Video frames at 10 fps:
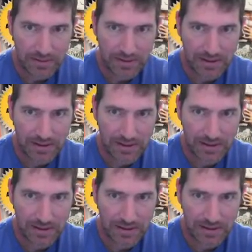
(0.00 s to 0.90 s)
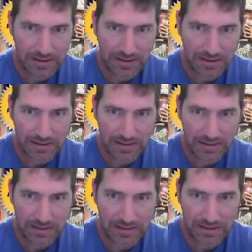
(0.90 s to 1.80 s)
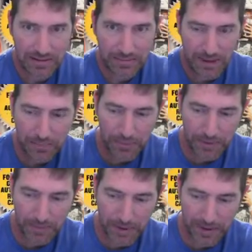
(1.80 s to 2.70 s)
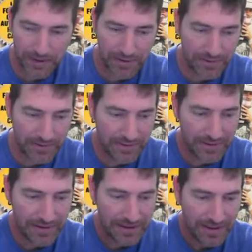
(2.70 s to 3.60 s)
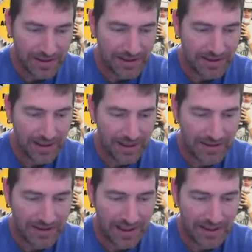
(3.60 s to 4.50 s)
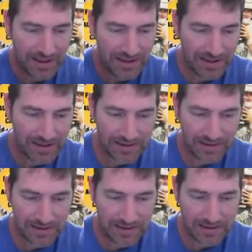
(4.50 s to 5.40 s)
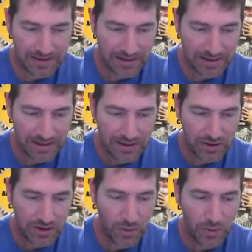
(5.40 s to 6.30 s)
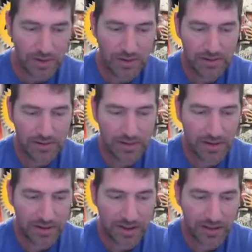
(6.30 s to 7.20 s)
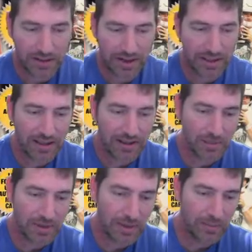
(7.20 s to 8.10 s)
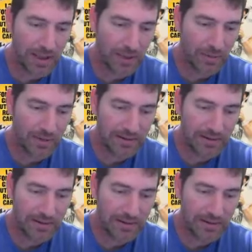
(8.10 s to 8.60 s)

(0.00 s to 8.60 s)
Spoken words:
I put in the pile. Nate Stanley. Tua. Touchdown Kings. We'll keep that one.